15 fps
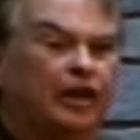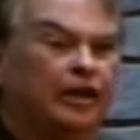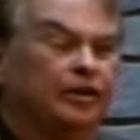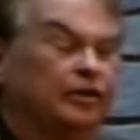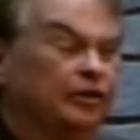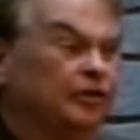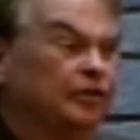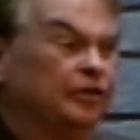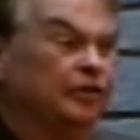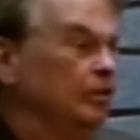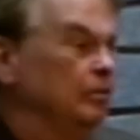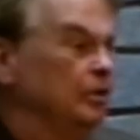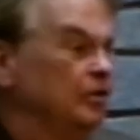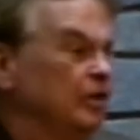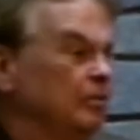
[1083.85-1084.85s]
to
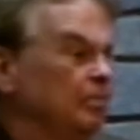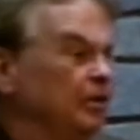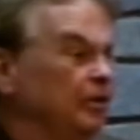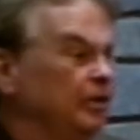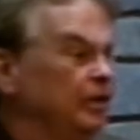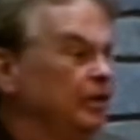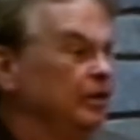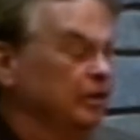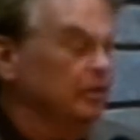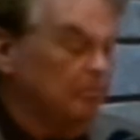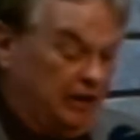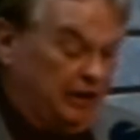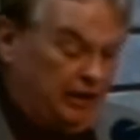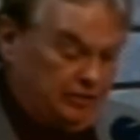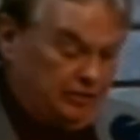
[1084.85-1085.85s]
distinguish empathy and
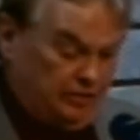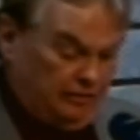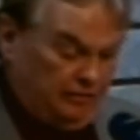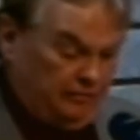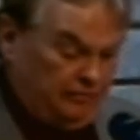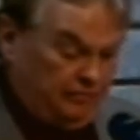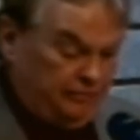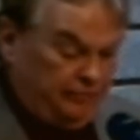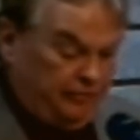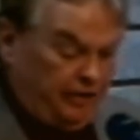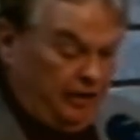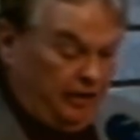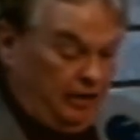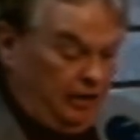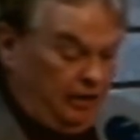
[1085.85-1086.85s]
compassion.
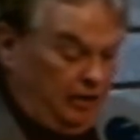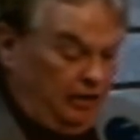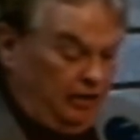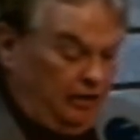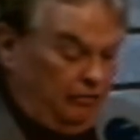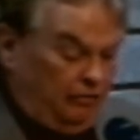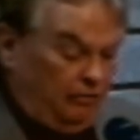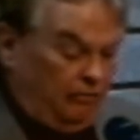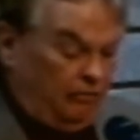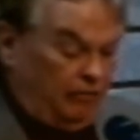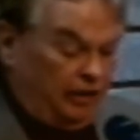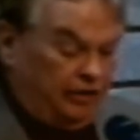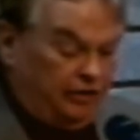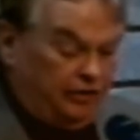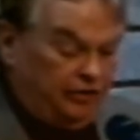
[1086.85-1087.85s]

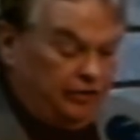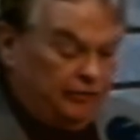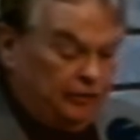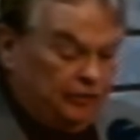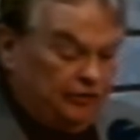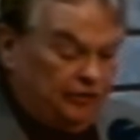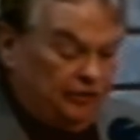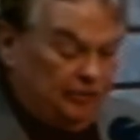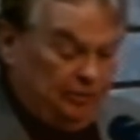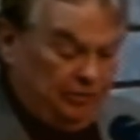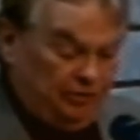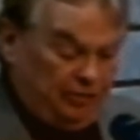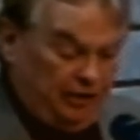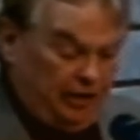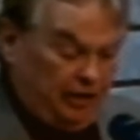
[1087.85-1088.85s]
One of the differences
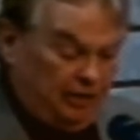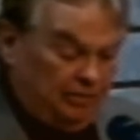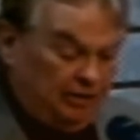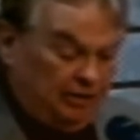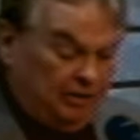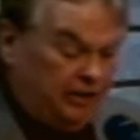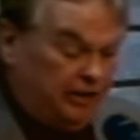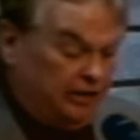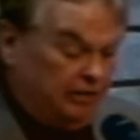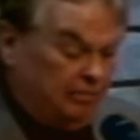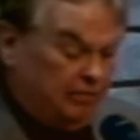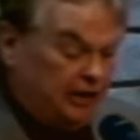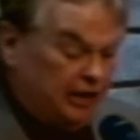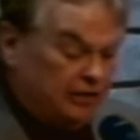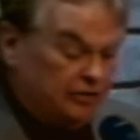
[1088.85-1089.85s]
between empathy and
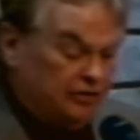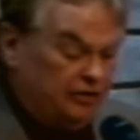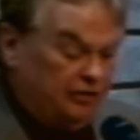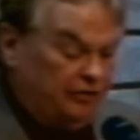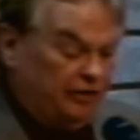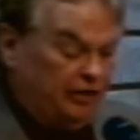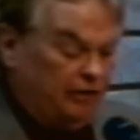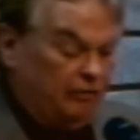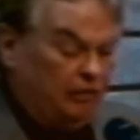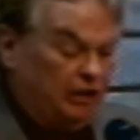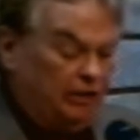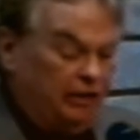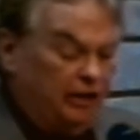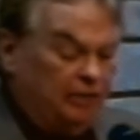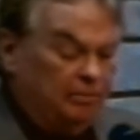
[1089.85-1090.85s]
compassion is that
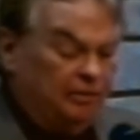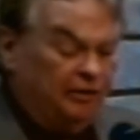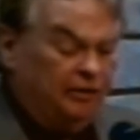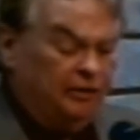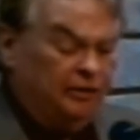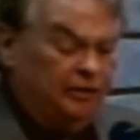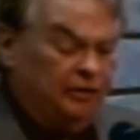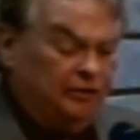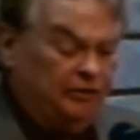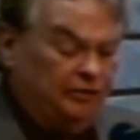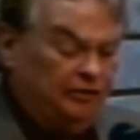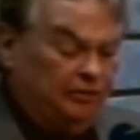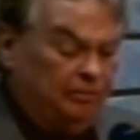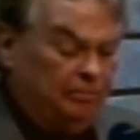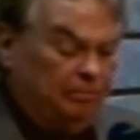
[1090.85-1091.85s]
while empathy is
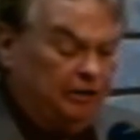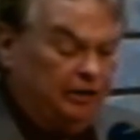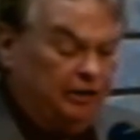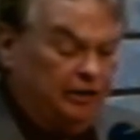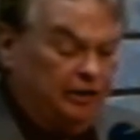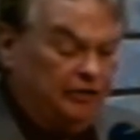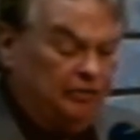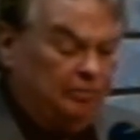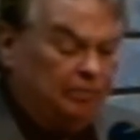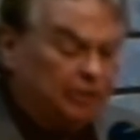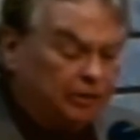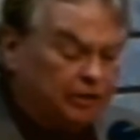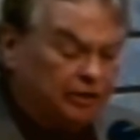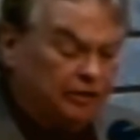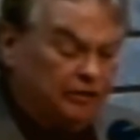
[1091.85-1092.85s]
simply
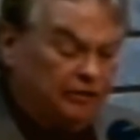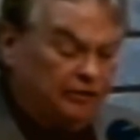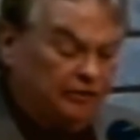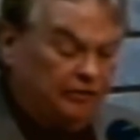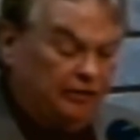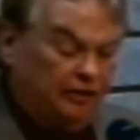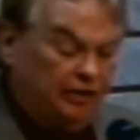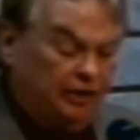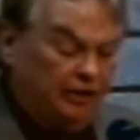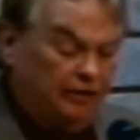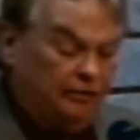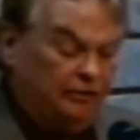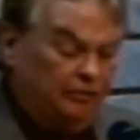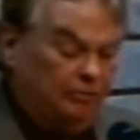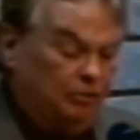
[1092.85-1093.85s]
experience
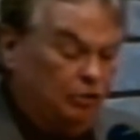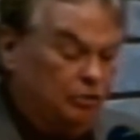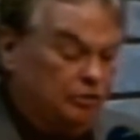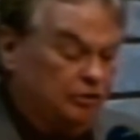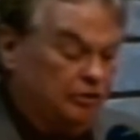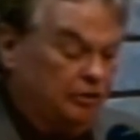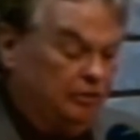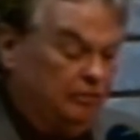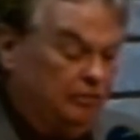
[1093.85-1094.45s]
another's emotion,